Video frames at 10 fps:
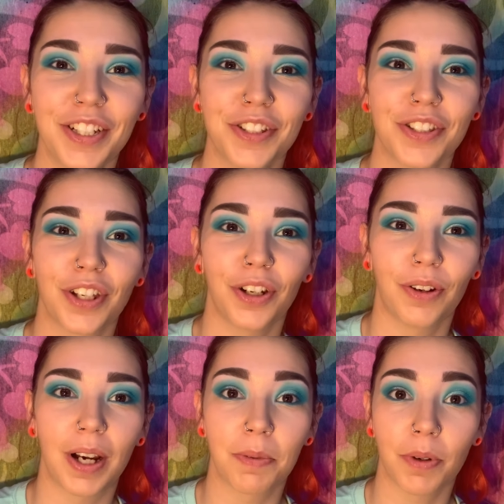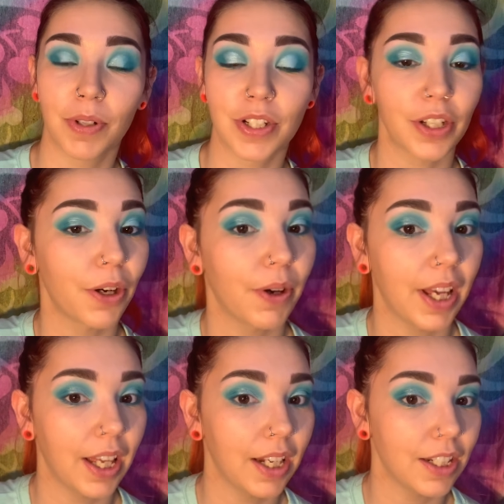So I'm going to go
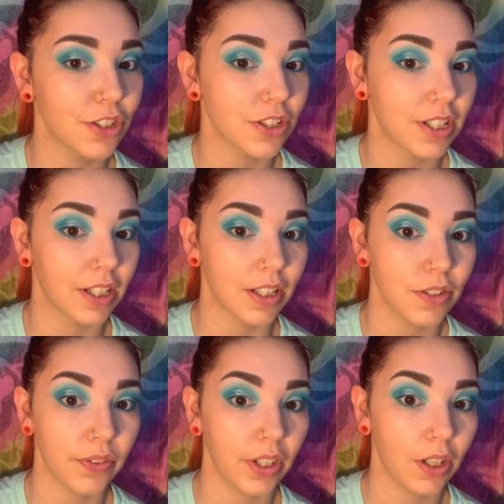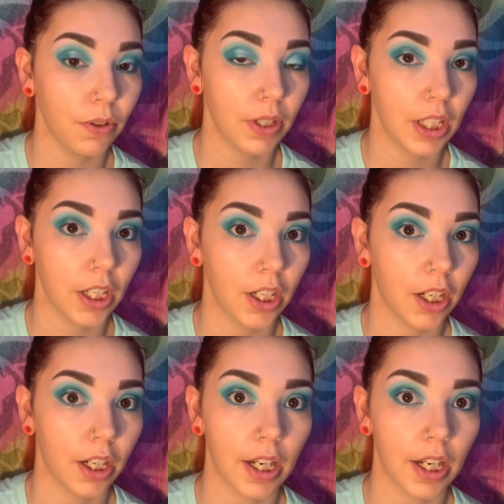ahead and just end this video here,